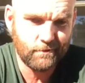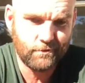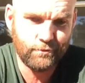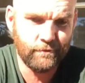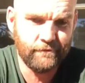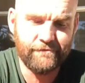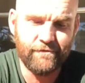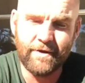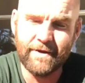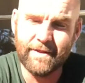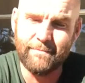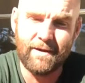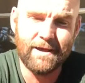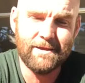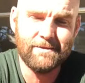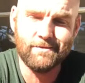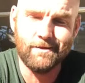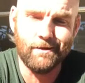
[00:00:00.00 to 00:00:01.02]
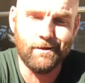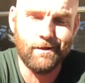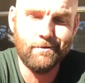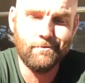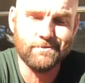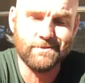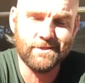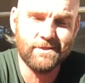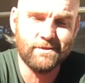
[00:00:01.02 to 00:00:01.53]
Couldn't fight it, mate. It
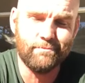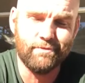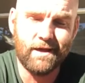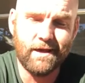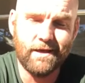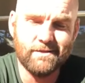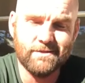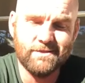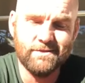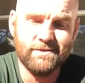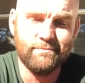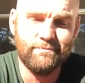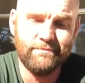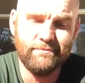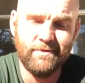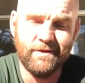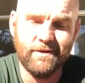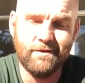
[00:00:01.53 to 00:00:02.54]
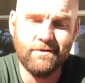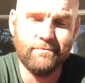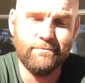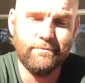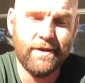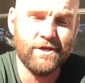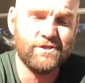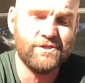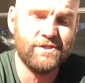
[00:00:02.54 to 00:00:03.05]
was in the blood. It's in the, I'm
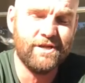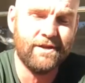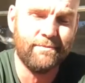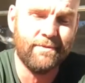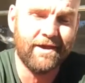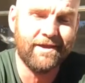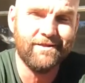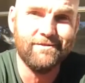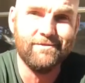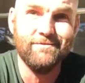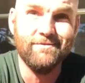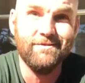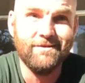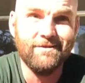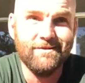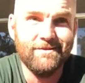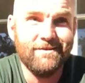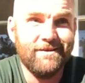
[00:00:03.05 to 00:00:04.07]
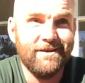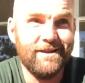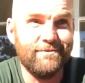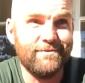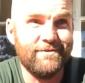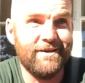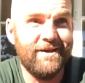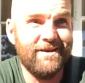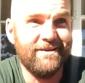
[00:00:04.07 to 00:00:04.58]
passionate about it. And
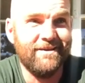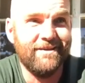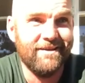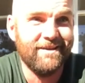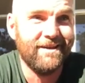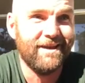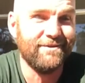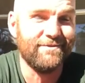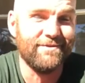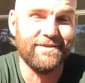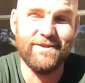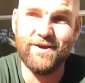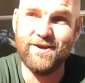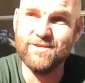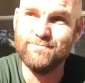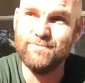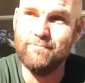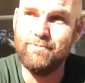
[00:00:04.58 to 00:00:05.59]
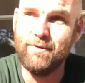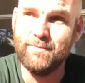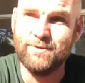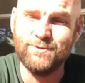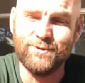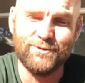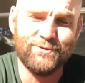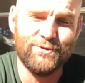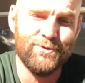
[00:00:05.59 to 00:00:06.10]
anyone that knows me, I probably
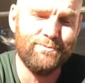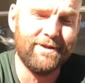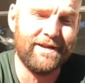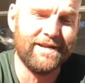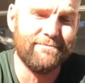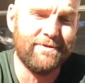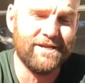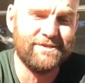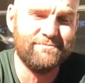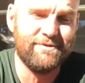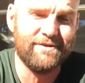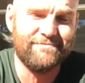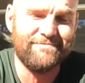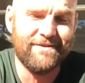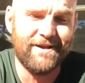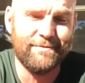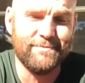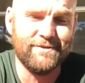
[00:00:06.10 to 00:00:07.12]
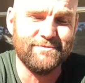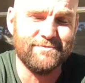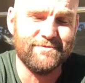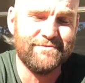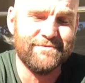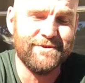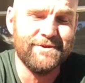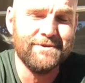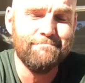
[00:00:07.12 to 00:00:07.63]
talk too bloody much about farming, to be
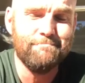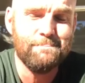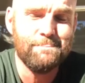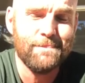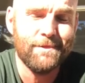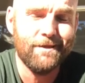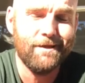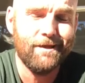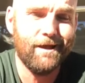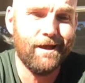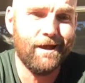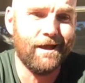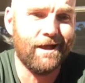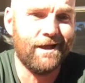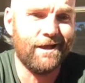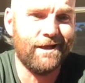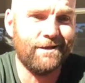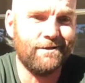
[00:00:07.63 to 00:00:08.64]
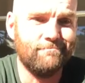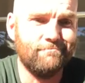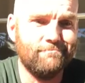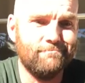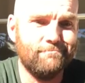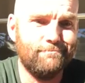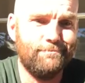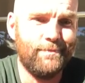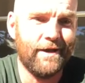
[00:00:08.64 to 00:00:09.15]
fair.
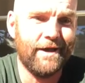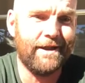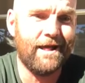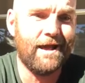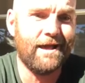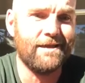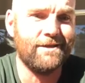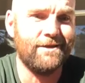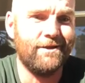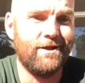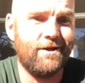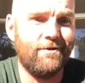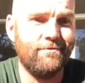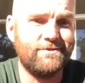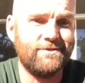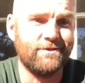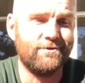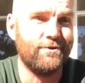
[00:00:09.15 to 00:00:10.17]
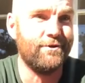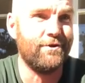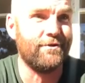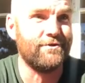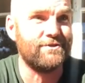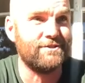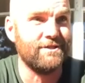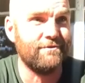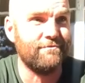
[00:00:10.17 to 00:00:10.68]
But hey, it's a good,
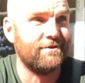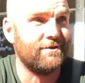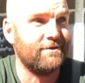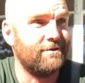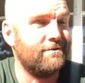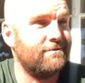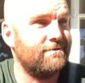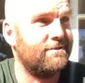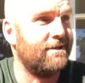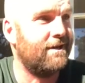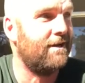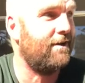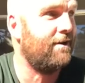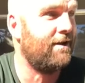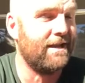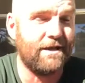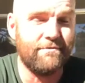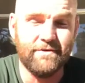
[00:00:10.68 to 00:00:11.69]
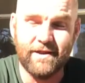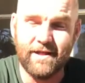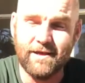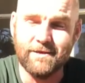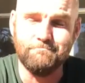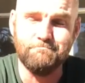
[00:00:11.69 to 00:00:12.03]
honest living, and I love it.